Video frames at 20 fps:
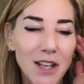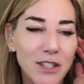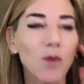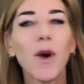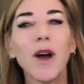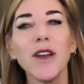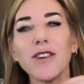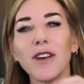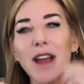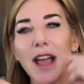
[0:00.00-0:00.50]

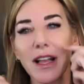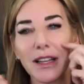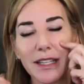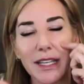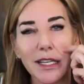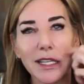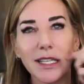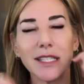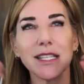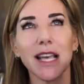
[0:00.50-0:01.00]
Wonderhell
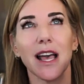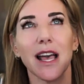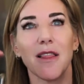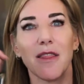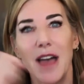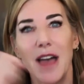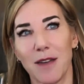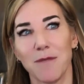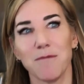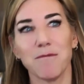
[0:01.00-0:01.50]
is
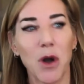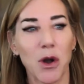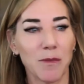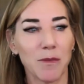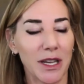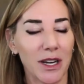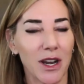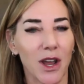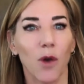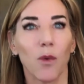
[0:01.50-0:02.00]
that
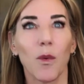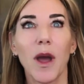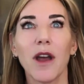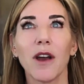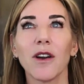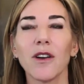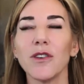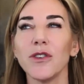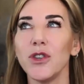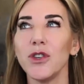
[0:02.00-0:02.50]
moment
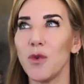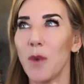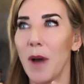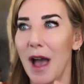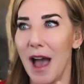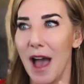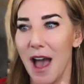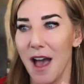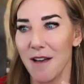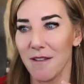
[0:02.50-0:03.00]
where you
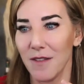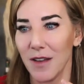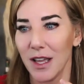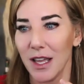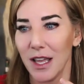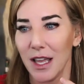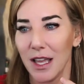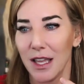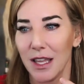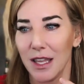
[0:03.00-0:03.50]
have
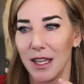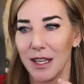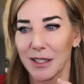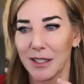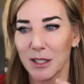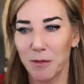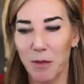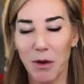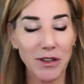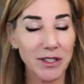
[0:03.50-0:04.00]

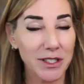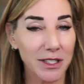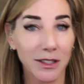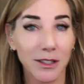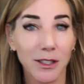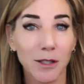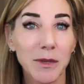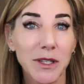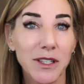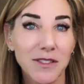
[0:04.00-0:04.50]
experienced a
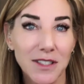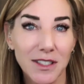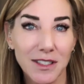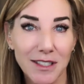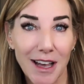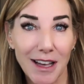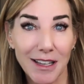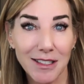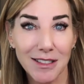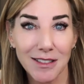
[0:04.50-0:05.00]
little bit of
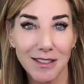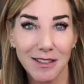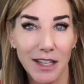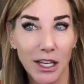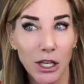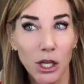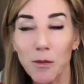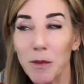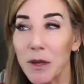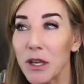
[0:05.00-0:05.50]
success.
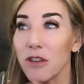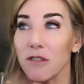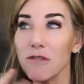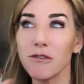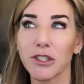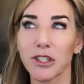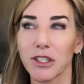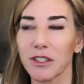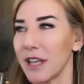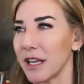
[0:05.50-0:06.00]
It could be huge
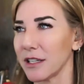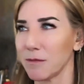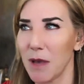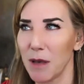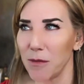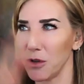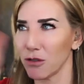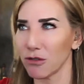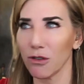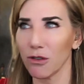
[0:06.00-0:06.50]
success.
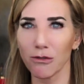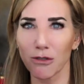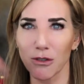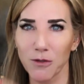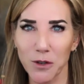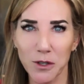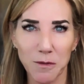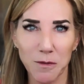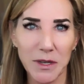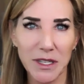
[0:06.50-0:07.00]
Maybe you sold your
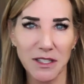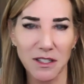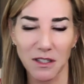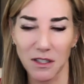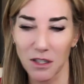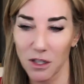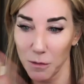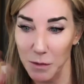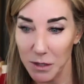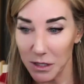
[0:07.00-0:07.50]
first business.
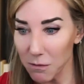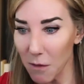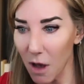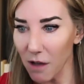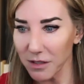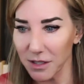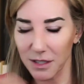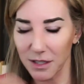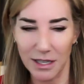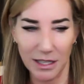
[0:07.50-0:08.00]
It could be small
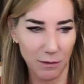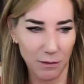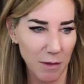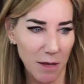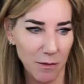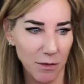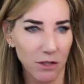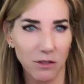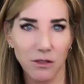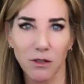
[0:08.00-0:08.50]
success.
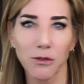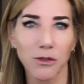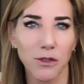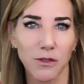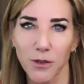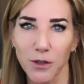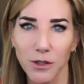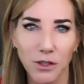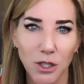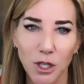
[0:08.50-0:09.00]
Maybe you sold your
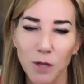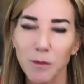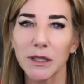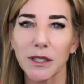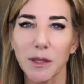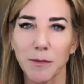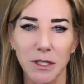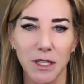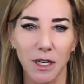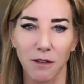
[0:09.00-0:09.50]
first tube of
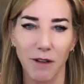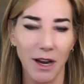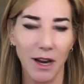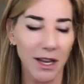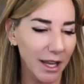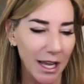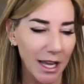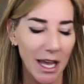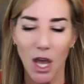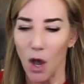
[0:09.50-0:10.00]
lipstick, right?
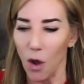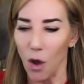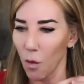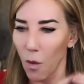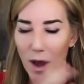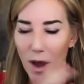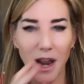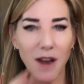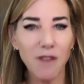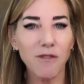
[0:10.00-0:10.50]
Like
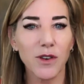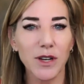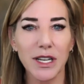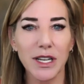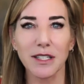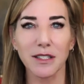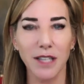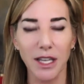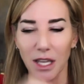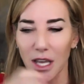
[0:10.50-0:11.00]
whatever it
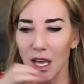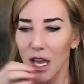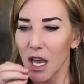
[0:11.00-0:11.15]
is. Like put